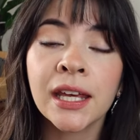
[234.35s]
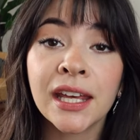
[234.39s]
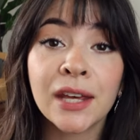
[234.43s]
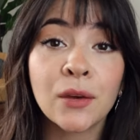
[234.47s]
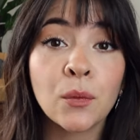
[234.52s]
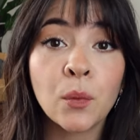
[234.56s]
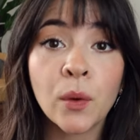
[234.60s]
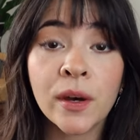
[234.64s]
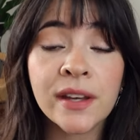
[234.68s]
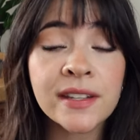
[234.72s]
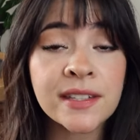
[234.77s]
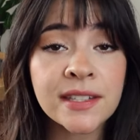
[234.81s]

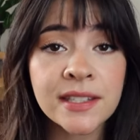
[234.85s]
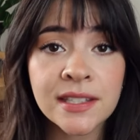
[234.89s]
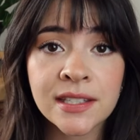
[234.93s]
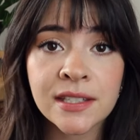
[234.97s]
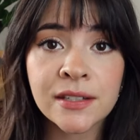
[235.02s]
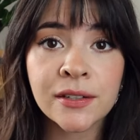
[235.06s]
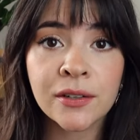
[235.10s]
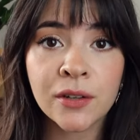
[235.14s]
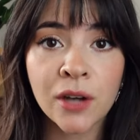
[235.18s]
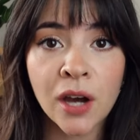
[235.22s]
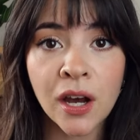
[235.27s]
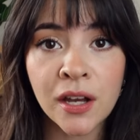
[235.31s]
it was
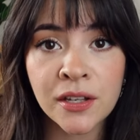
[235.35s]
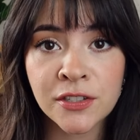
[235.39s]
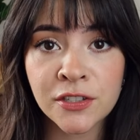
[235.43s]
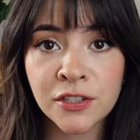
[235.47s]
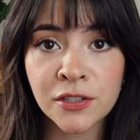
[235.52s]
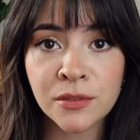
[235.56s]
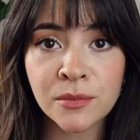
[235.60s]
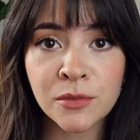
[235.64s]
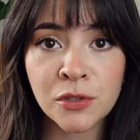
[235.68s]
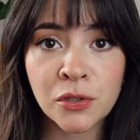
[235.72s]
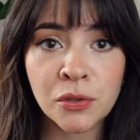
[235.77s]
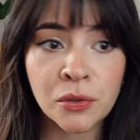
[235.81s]
still
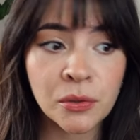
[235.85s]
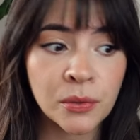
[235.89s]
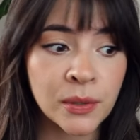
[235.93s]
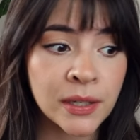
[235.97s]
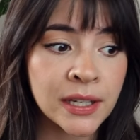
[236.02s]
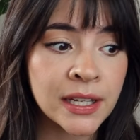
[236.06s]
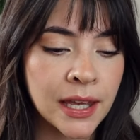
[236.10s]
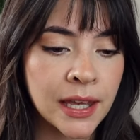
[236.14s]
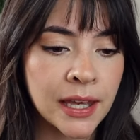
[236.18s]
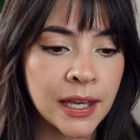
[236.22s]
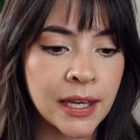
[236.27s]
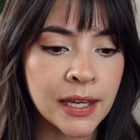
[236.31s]
costume
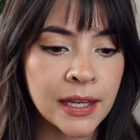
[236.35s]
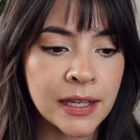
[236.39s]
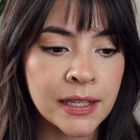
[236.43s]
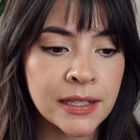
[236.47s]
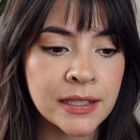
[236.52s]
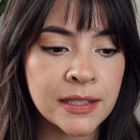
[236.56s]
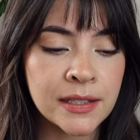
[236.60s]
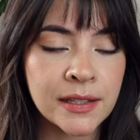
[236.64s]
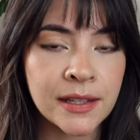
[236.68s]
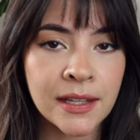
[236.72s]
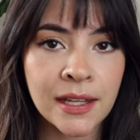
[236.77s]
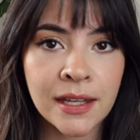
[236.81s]
jewelry,
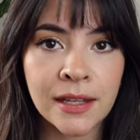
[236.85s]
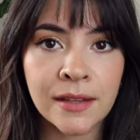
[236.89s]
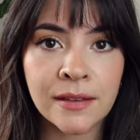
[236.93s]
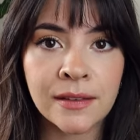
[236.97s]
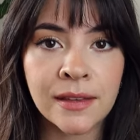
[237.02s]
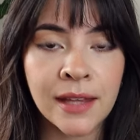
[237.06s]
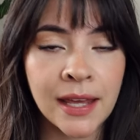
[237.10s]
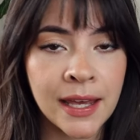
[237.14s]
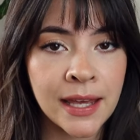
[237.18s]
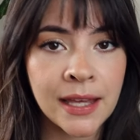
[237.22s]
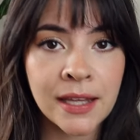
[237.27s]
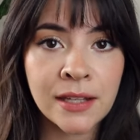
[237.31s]
and
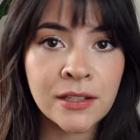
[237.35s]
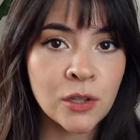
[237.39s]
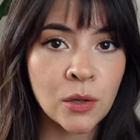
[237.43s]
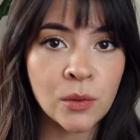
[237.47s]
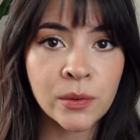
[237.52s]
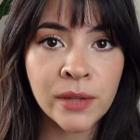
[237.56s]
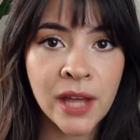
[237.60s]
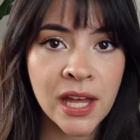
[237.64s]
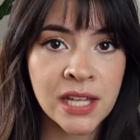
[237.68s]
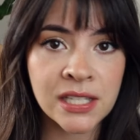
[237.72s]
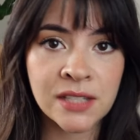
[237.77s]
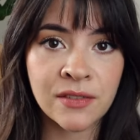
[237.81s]
they
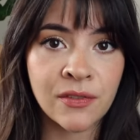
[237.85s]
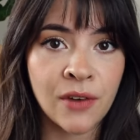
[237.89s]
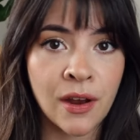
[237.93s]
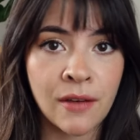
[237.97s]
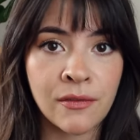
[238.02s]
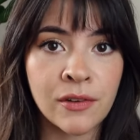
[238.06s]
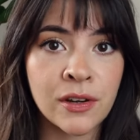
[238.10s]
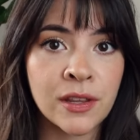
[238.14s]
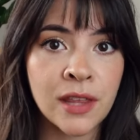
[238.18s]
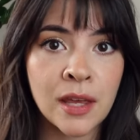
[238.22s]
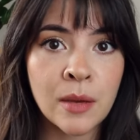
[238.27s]
don't last forever.